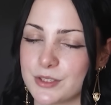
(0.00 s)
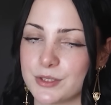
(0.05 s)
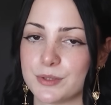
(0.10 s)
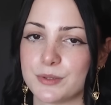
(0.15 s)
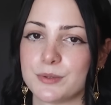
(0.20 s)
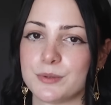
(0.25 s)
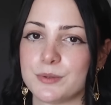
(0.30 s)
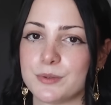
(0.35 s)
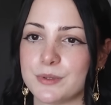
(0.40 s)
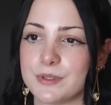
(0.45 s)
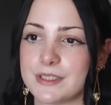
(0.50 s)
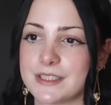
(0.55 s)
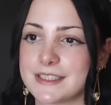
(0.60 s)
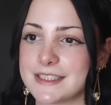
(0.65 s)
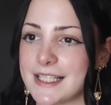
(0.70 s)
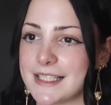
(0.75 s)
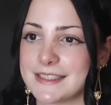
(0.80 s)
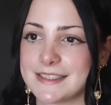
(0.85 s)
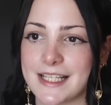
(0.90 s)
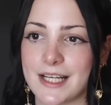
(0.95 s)
to
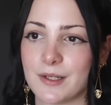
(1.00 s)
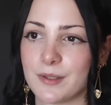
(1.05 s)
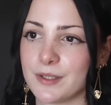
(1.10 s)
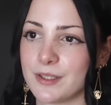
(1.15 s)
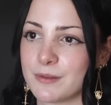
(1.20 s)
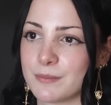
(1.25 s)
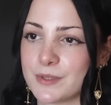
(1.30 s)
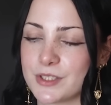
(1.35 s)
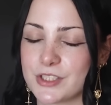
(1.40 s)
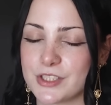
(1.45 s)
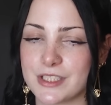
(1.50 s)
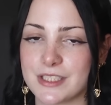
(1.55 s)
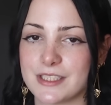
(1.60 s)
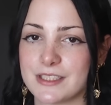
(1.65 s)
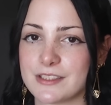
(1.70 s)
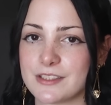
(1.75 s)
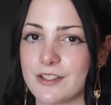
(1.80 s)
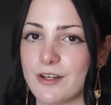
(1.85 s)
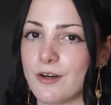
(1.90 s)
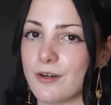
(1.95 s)
set down their
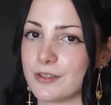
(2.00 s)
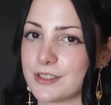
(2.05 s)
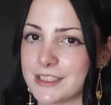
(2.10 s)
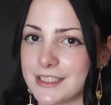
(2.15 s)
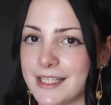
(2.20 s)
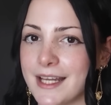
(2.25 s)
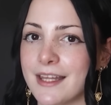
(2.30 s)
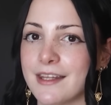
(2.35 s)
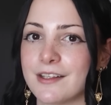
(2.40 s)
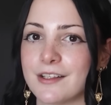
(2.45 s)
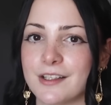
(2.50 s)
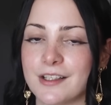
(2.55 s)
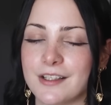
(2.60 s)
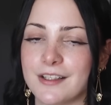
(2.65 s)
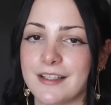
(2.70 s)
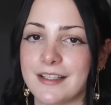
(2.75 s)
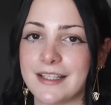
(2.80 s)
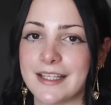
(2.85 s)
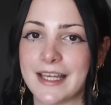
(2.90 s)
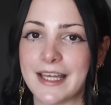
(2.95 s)
machines altogether
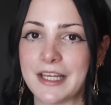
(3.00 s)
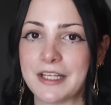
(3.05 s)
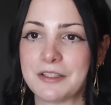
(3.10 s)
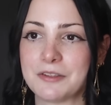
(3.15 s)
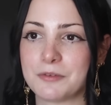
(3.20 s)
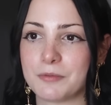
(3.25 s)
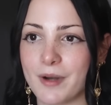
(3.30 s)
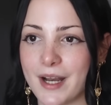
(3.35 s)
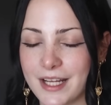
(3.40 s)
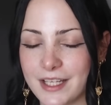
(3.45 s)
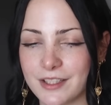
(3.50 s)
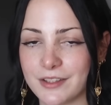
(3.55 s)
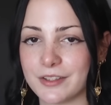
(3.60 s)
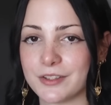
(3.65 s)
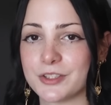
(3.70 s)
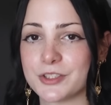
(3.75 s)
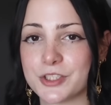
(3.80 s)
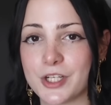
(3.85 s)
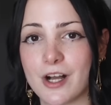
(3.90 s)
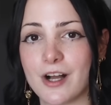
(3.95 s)
and get
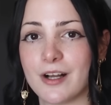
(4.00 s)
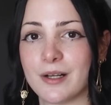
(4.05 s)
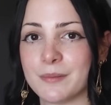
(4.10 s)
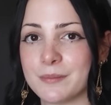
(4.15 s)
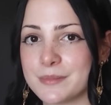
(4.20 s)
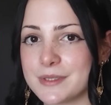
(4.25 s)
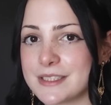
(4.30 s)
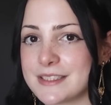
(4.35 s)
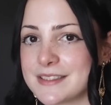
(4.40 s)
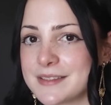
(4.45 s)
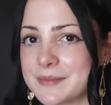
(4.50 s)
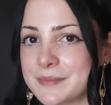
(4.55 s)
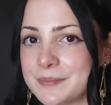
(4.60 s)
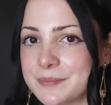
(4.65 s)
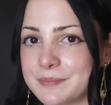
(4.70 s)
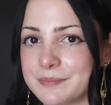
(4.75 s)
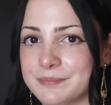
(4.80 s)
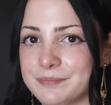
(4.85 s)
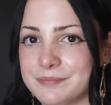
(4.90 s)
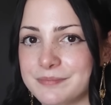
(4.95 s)
regular jobs.
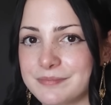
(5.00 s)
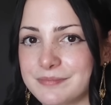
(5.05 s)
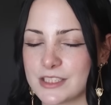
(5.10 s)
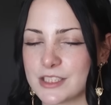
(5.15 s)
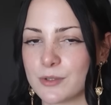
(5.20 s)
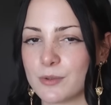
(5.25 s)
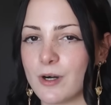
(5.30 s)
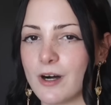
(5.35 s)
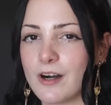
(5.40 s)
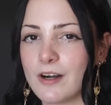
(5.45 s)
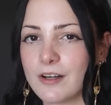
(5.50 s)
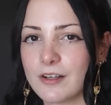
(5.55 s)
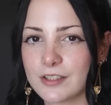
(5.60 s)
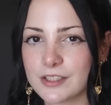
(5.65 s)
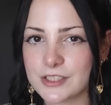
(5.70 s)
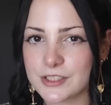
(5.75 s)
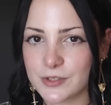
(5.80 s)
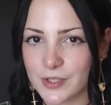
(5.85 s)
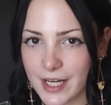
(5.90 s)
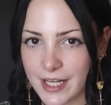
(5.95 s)
So are
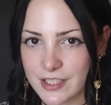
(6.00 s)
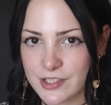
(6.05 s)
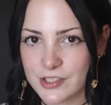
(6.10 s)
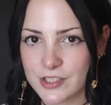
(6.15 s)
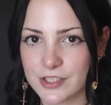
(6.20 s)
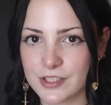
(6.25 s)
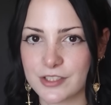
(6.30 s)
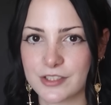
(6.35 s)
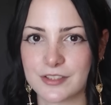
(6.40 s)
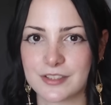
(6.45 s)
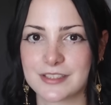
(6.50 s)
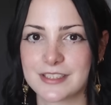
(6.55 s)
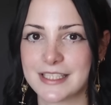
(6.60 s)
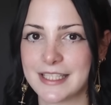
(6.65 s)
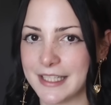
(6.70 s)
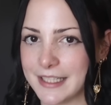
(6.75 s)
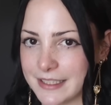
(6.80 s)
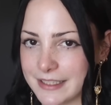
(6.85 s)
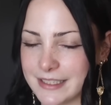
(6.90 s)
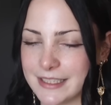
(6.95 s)
scratchers
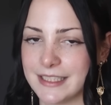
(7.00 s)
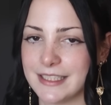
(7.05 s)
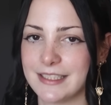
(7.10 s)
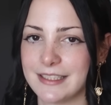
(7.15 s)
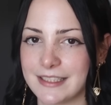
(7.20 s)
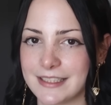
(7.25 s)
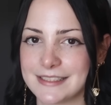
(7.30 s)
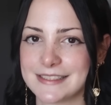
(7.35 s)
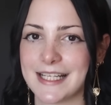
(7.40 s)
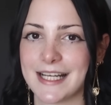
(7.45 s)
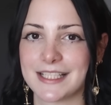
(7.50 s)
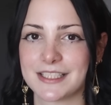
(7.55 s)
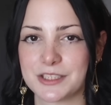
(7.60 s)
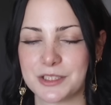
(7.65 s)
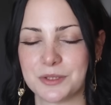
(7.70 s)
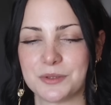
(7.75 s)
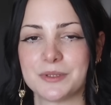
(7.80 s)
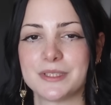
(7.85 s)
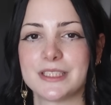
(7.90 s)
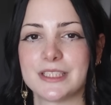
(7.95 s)
killing the
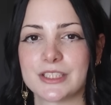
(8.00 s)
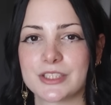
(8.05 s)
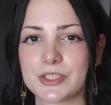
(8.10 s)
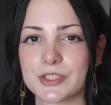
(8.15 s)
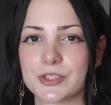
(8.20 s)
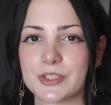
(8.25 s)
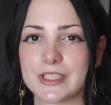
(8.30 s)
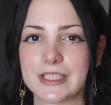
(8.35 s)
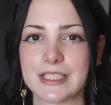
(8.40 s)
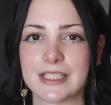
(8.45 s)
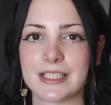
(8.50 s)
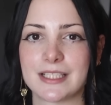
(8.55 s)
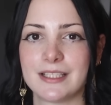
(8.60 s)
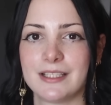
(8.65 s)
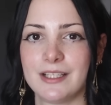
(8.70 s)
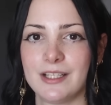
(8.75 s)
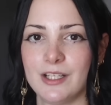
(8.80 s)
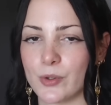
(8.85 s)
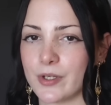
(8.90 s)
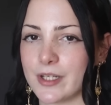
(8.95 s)
tattoo industry,
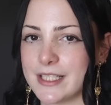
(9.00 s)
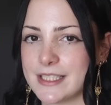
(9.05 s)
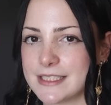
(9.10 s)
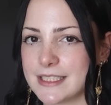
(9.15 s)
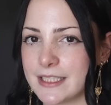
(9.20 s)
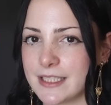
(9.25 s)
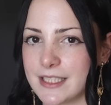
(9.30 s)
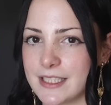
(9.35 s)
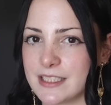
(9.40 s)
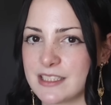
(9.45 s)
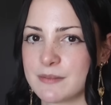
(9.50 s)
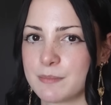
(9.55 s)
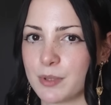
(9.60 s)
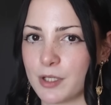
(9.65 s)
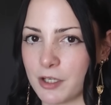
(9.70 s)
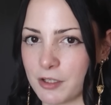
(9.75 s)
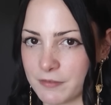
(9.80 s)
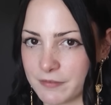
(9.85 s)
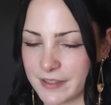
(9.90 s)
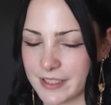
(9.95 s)
or is it this
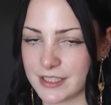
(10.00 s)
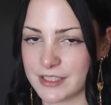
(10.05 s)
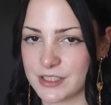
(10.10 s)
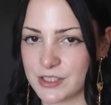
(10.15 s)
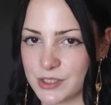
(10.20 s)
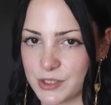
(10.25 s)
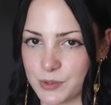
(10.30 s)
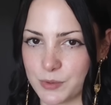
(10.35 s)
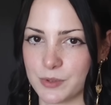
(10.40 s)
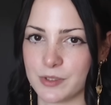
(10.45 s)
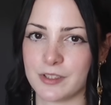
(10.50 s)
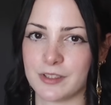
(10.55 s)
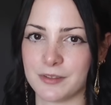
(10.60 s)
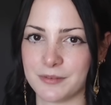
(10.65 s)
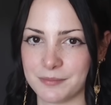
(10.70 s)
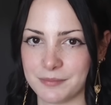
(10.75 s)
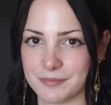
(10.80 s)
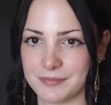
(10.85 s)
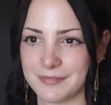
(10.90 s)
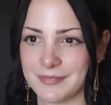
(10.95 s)
perfect
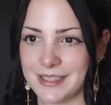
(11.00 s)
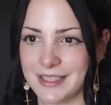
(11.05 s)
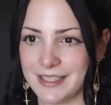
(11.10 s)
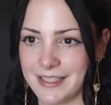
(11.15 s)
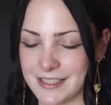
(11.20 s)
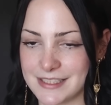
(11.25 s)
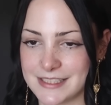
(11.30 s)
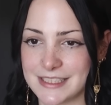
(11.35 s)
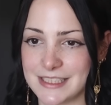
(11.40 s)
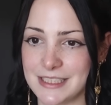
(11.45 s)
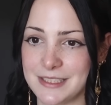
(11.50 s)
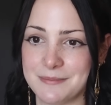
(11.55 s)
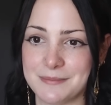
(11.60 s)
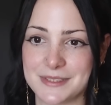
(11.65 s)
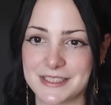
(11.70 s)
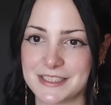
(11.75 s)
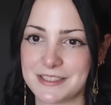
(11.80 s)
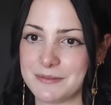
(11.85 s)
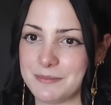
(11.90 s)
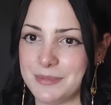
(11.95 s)
storm that
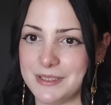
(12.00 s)
seems to